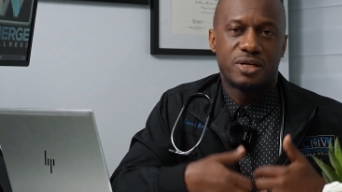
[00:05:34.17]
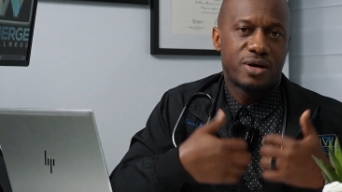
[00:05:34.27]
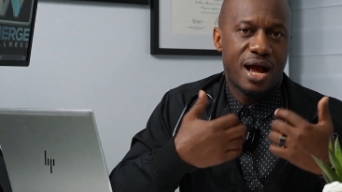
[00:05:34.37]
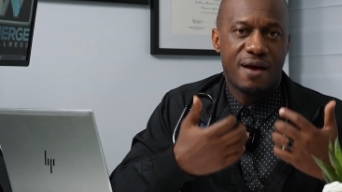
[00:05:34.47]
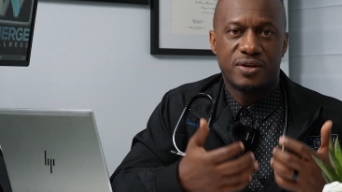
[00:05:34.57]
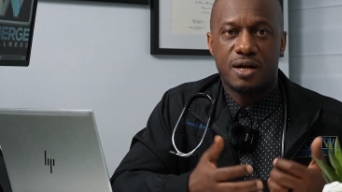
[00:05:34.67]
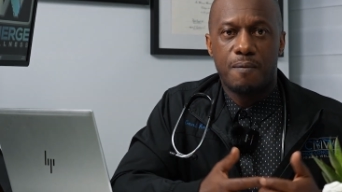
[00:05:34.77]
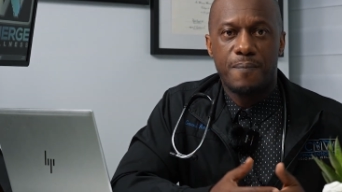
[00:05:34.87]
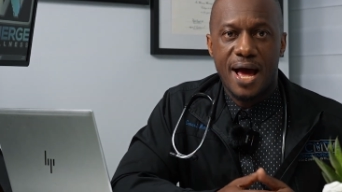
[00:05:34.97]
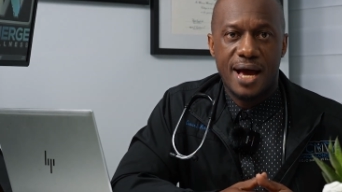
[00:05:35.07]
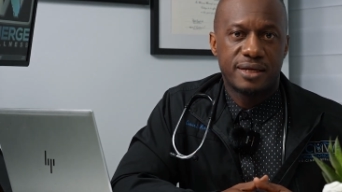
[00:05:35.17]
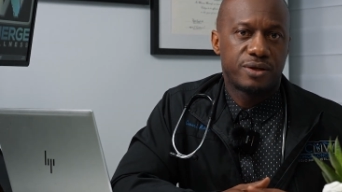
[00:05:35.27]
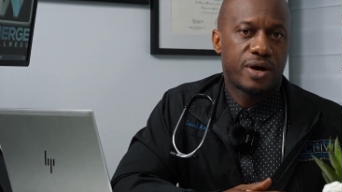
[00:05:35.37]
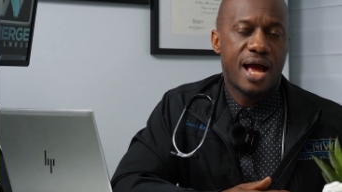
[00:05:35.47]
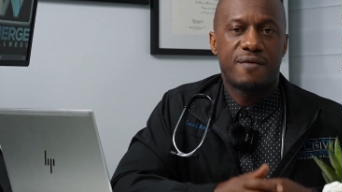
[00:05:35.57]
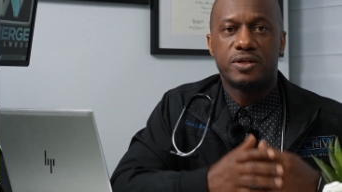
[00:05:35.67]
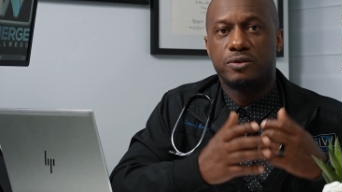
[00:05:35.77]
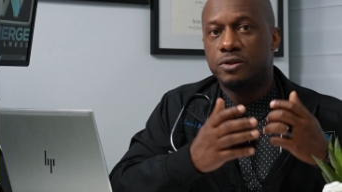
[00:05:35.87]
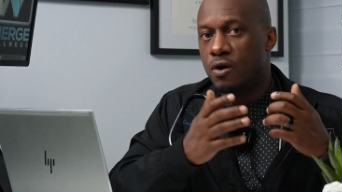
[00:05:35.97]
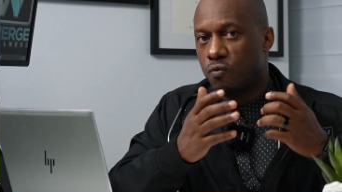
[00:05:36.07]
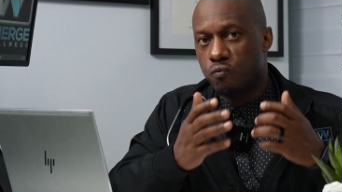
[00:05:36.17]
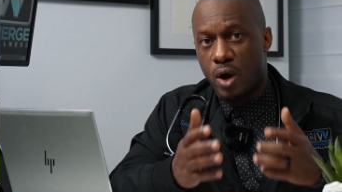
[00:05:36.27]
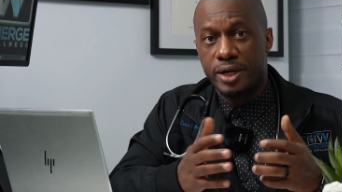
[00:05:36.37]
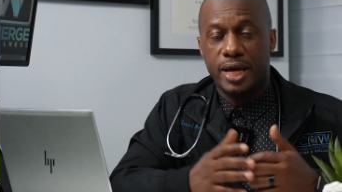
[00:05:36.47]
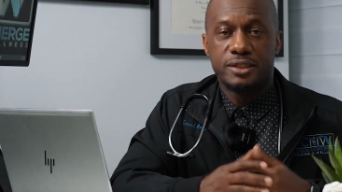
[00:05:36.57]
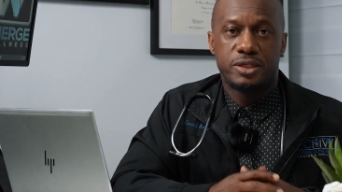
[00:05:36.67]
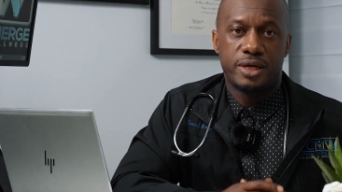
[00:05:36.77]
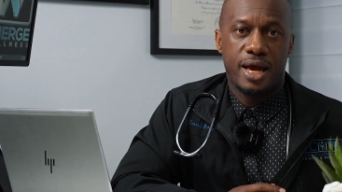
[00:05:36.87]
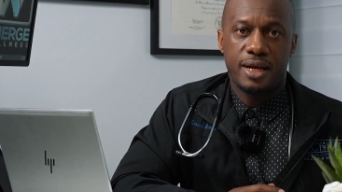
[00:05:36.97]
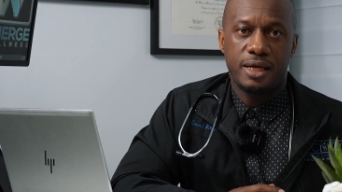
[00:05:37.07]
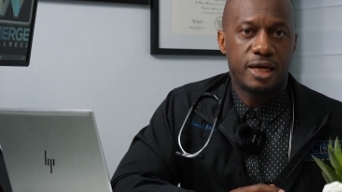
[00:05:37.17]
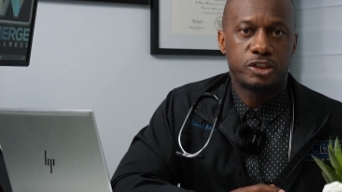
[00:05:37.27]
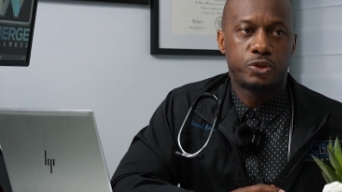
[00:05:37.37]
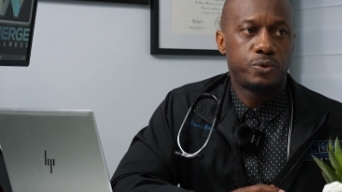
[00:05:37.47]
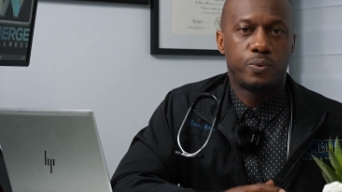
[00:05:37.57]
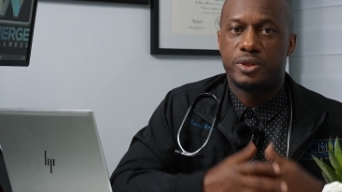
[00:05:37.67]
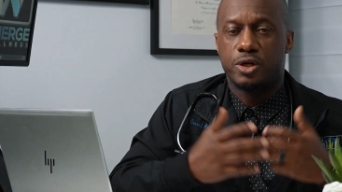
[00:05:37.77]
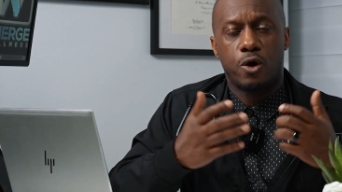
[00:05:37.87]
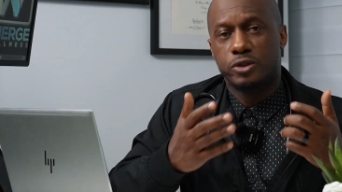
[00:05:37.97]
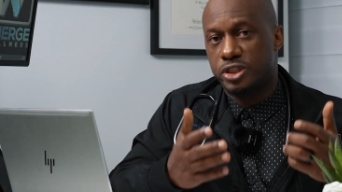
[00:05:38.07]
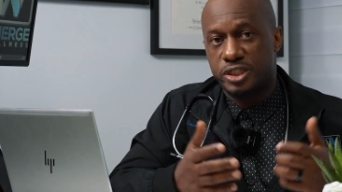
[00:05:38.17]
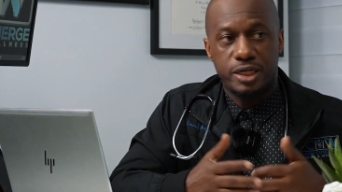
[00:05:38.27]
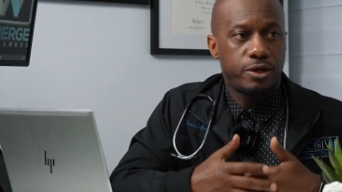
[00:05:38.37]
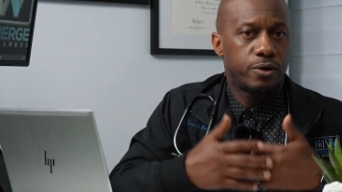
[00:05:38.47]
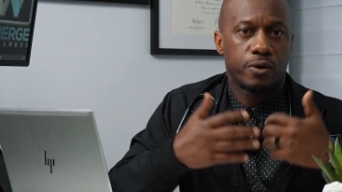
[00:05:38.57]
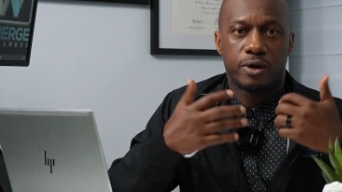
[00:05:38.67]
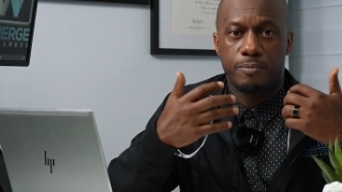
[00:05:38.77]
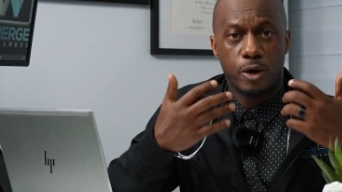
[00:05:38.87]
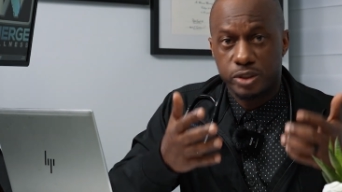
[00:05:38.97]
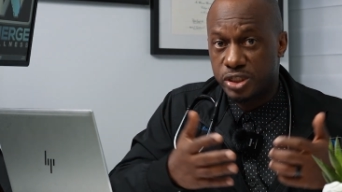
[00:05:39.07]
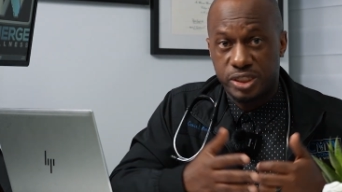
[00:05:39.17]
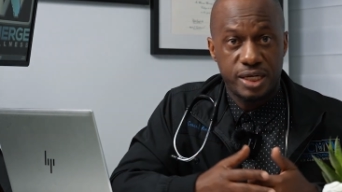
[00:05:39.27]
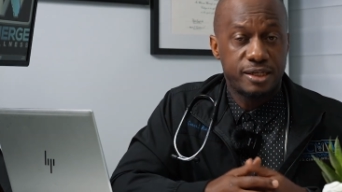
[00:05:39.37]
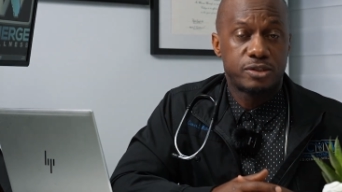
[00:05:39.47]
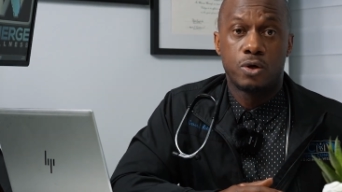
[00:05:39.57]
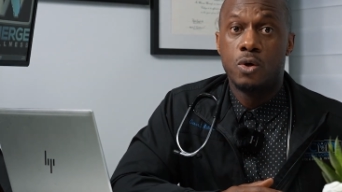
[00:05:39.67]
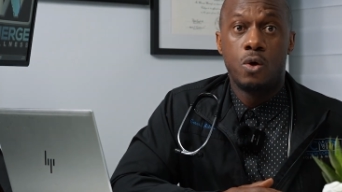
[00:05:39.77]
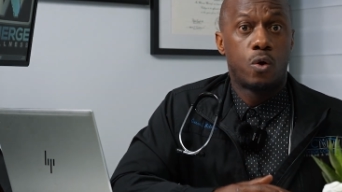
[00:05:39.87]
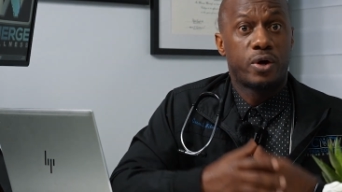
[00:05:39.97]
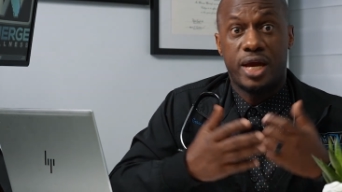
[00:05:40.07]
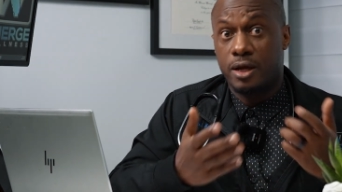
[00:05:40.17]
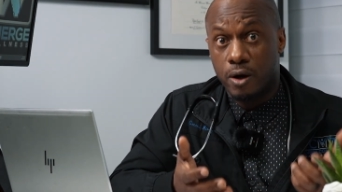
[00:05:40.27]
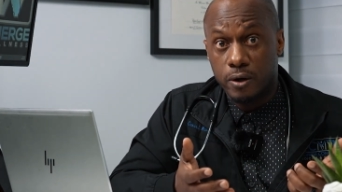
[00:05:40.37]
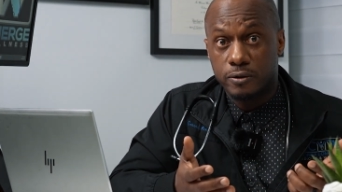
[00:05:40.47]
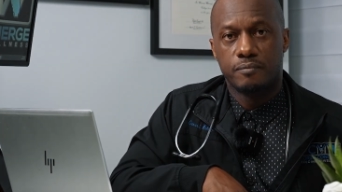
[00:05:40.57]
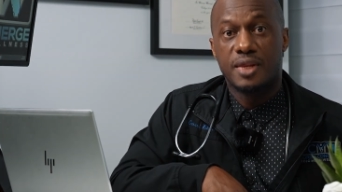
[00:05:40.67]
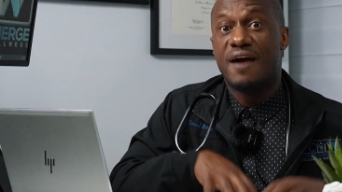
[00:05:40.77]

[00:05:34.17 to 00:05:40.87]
they're not having to come back, and they're not having to run into any issue with urgency or emergencies or getting hurt.